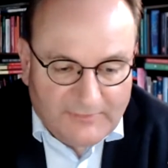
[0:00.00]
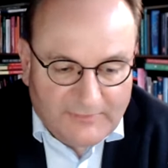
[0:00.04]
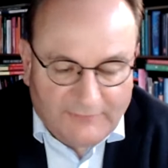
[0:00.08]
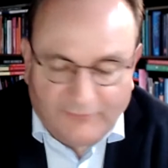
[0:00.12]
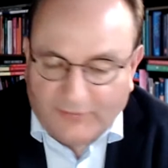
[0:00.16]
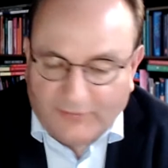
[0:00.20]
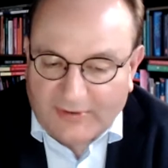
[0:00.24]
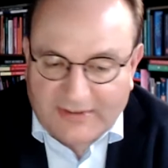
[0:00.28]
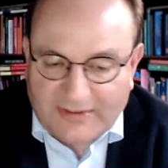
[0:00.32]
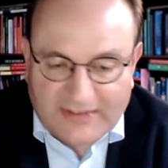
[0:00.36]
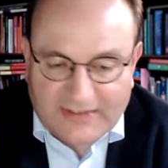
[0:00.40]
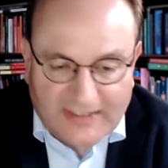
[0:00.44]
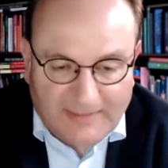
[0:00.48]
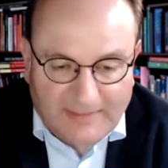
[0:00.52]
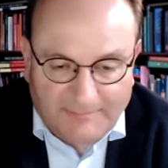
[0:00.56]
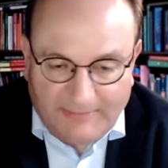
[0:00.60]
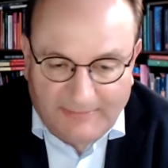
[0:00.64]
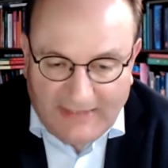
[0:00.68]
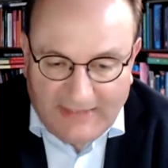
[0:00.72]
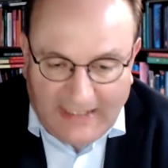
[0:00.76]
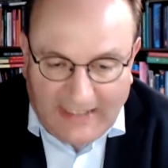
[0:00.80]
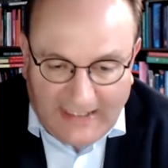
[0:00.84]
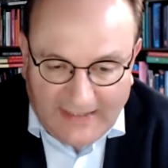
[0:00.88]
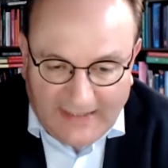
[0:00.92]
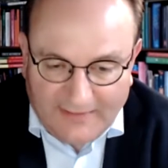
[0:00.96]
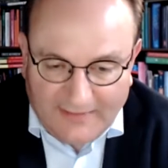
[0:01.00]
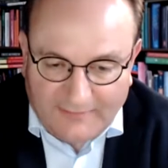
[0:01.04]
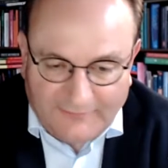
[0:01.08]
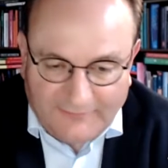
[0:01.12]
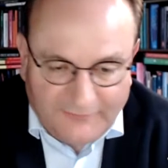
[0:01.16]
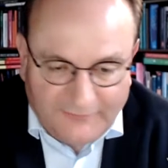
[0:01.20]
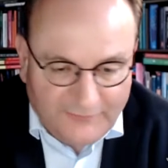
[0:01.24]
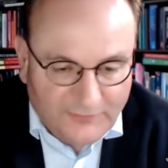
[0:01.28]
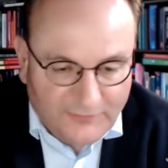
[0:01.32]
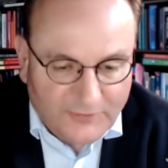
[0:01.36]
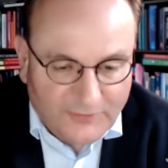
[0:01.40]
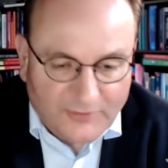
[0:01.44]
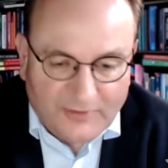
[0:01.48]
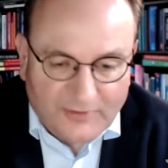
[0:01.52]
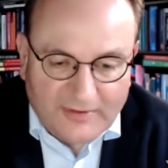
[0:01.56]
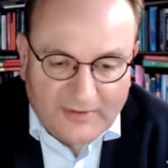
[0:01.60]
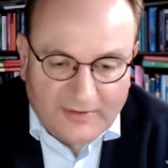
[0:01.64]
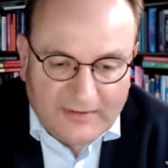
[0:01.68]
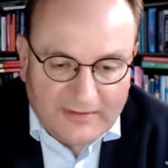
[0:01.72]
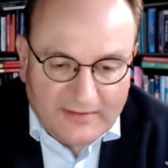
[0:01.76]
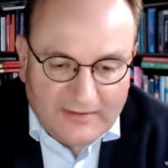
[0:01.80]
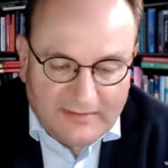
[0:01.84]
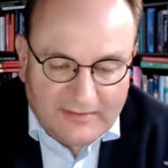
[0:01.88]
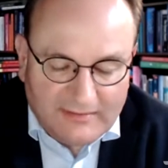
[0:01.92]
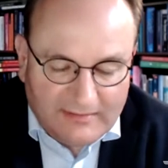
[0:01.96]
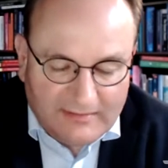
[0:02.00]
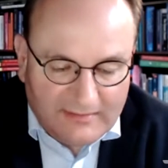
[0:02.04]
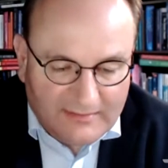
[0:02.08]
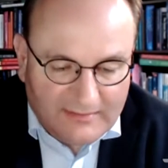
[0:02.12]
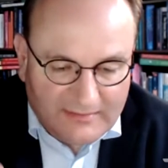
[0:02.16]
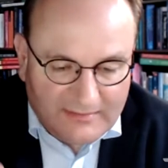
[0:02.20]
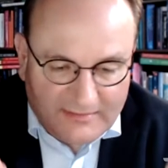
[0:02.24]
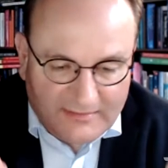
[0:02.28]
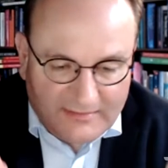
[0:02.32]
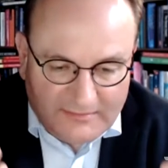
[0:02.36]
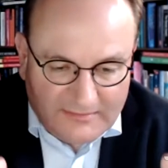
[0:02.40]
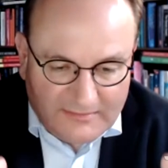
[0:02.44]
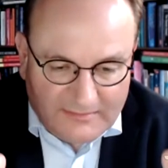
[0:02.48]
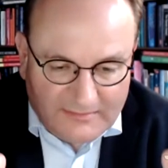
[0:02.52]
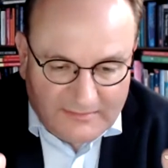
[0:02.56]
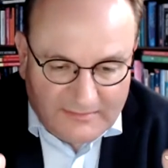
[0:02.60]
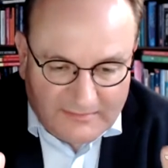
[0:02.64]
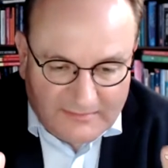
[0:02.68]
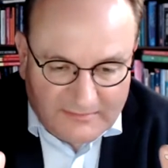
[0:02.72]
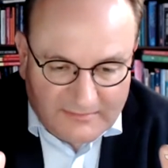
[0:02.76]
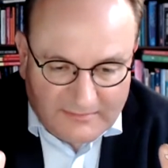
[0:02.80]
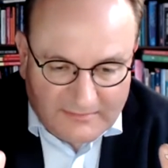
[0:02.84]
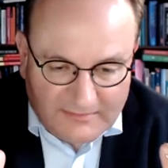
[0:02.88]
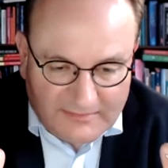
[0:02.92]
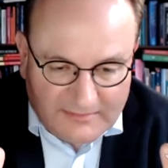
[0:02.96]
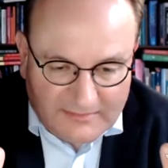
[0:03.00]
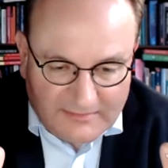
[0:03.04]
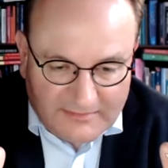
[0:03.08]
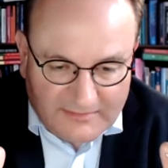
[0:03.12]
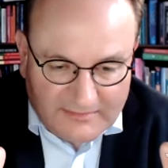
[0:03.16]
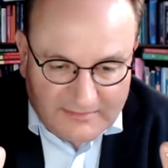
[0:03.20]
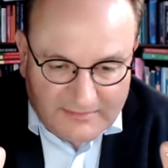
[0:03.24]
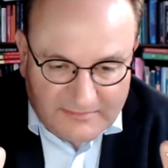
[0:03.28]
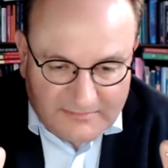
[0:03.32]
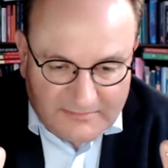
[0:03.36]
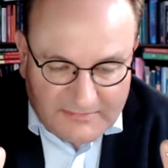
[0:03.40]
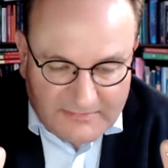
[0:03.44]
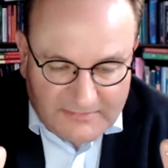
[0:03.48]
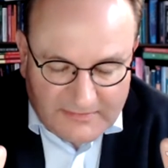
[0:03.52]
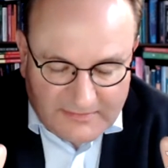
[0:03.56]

for example, either for uh, uh,